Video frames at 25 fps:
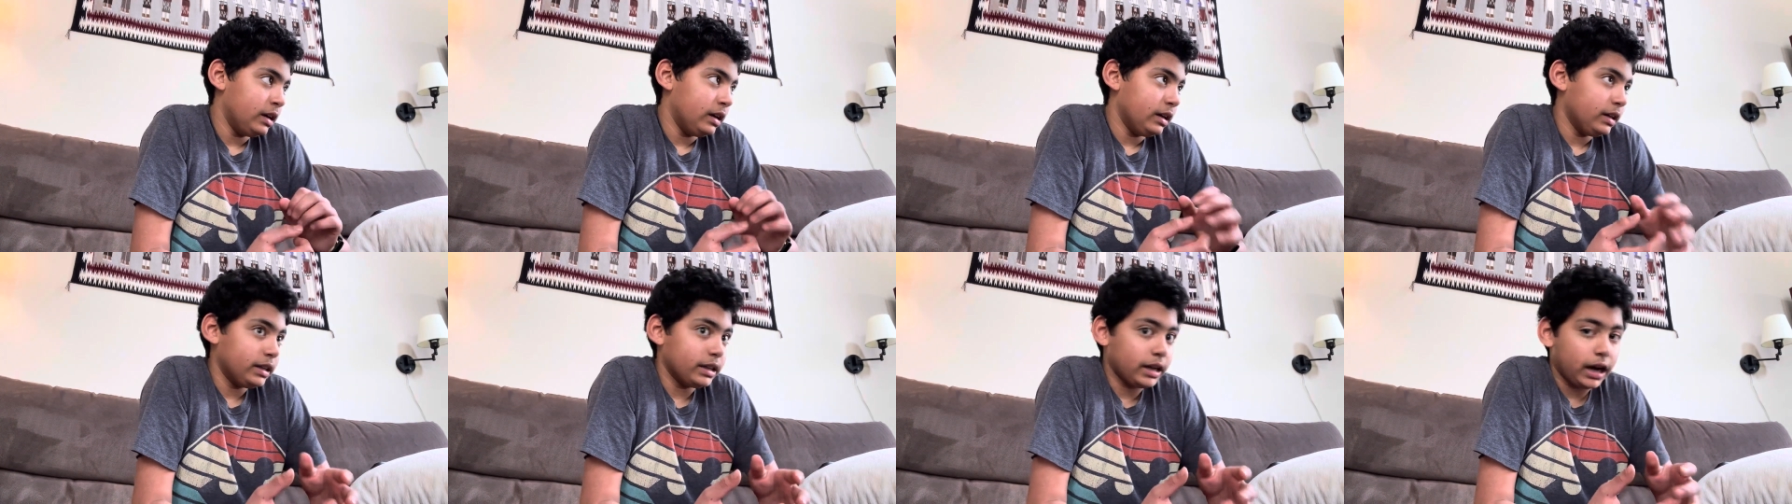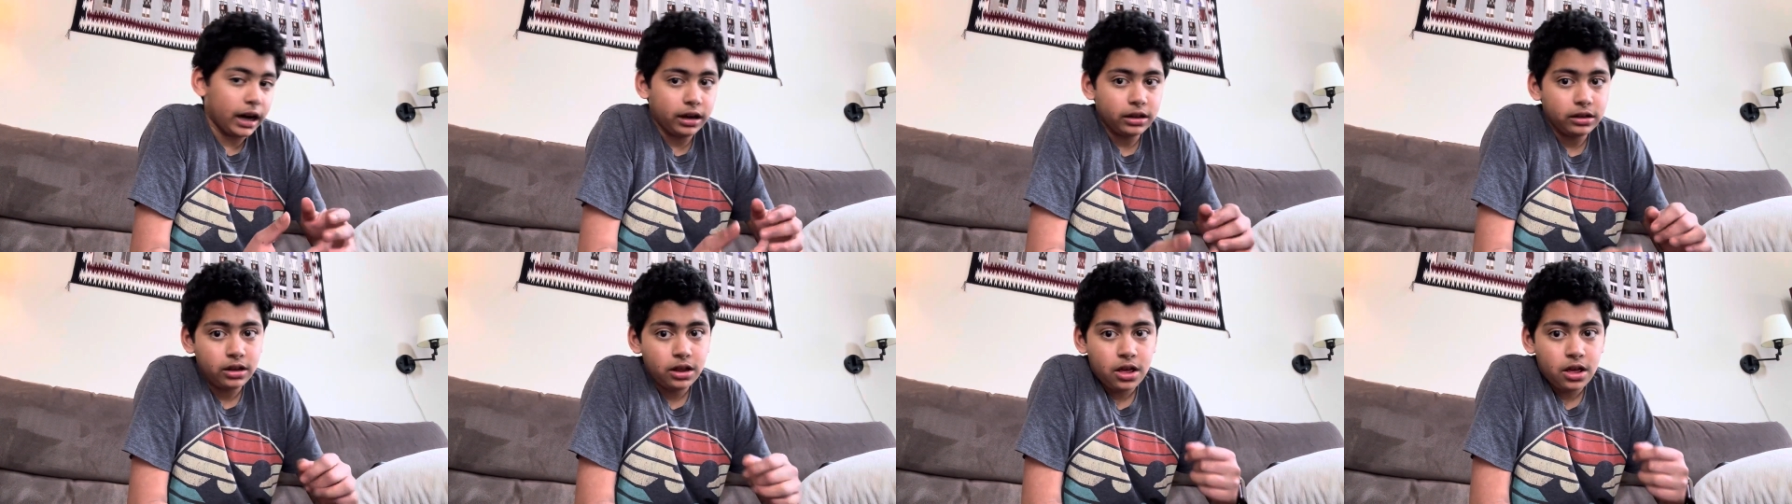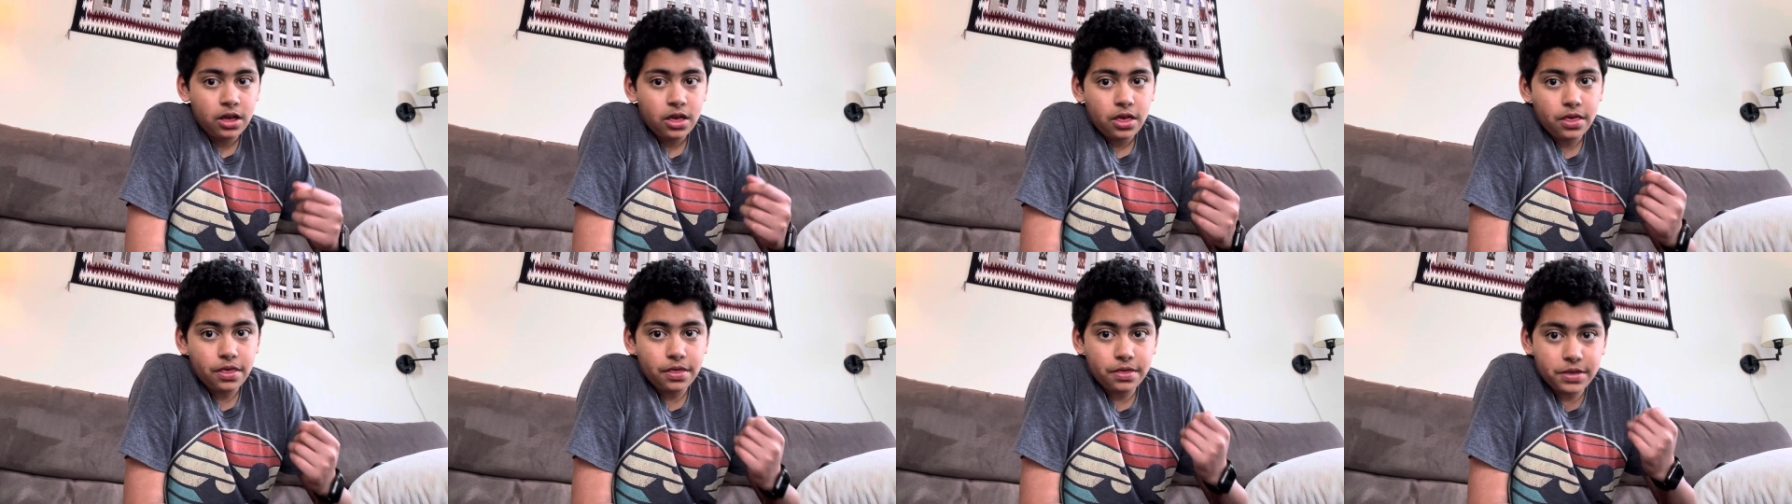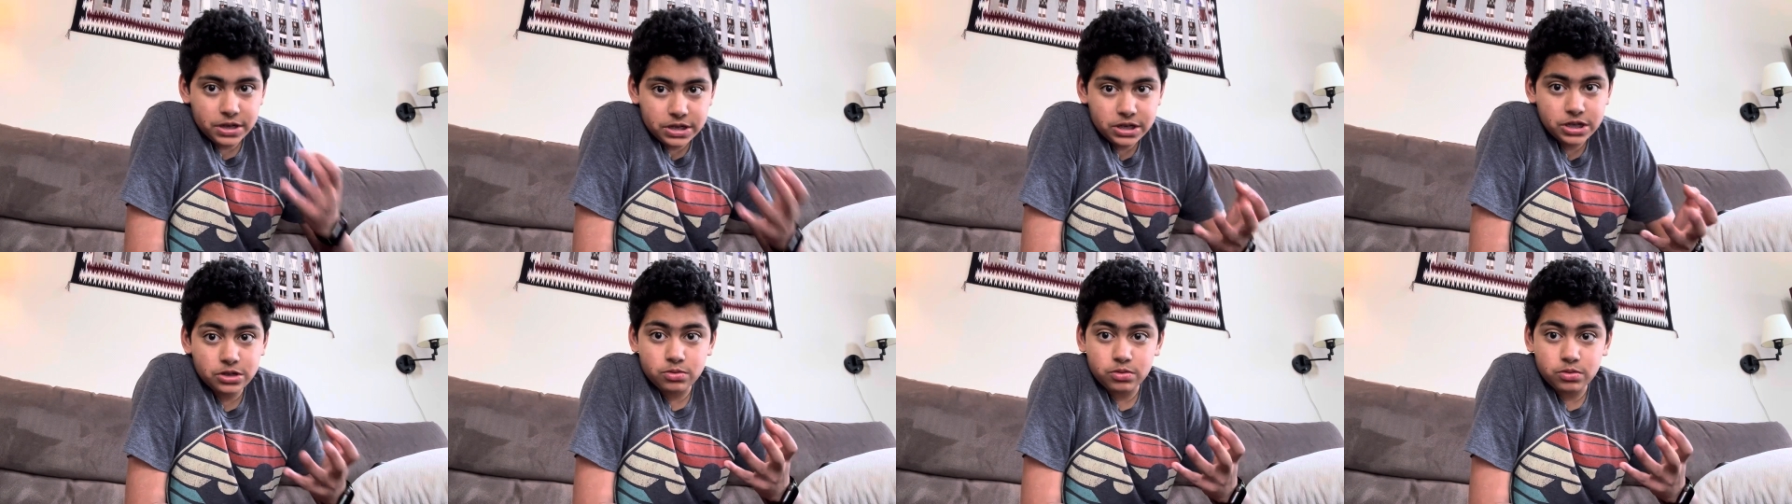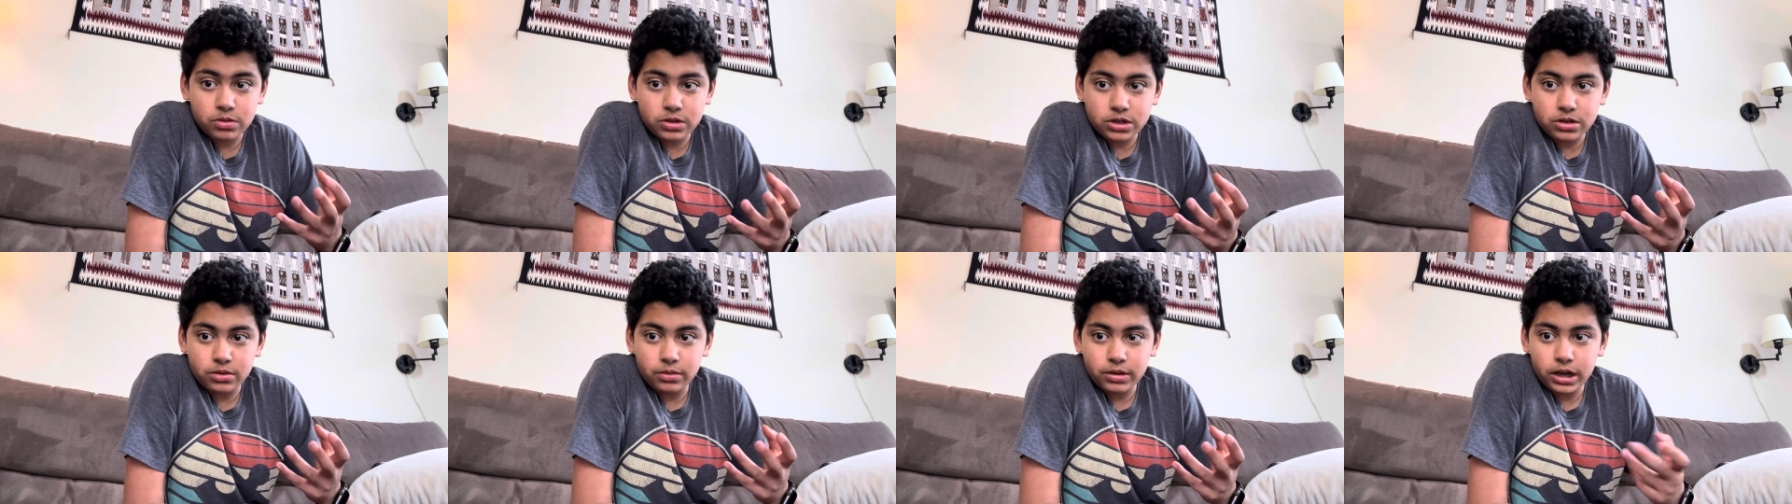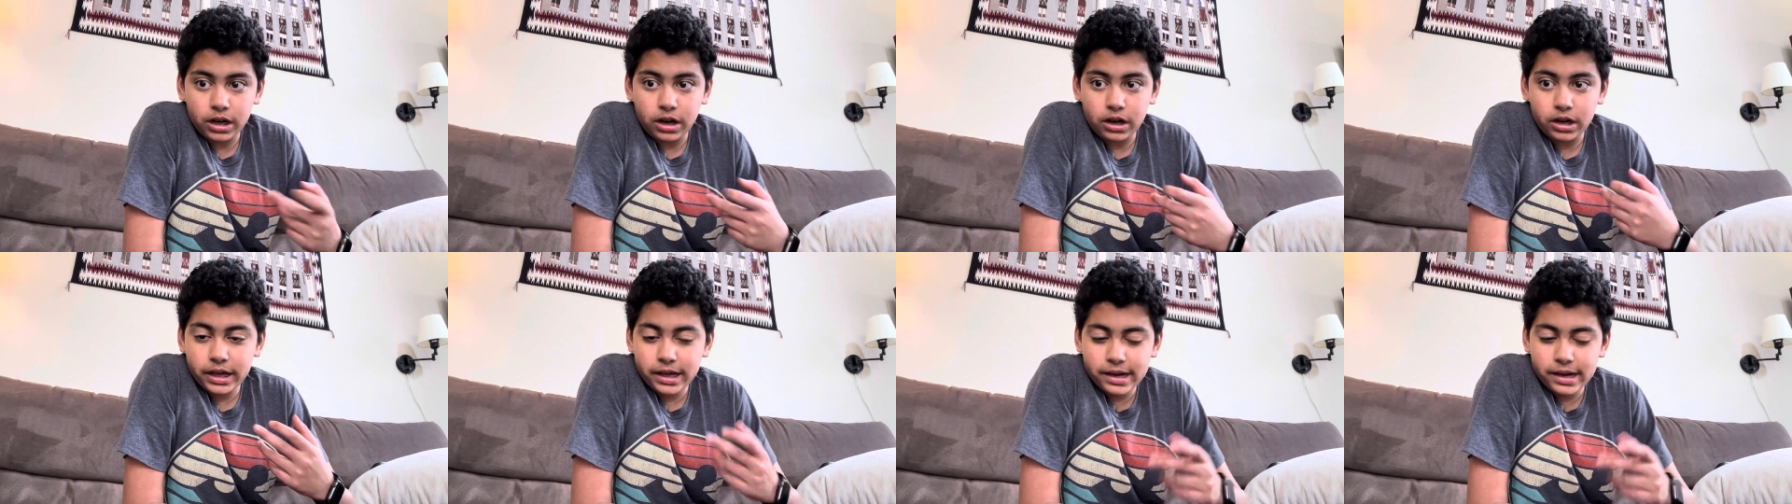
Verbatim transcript: yeah, this is what's going on.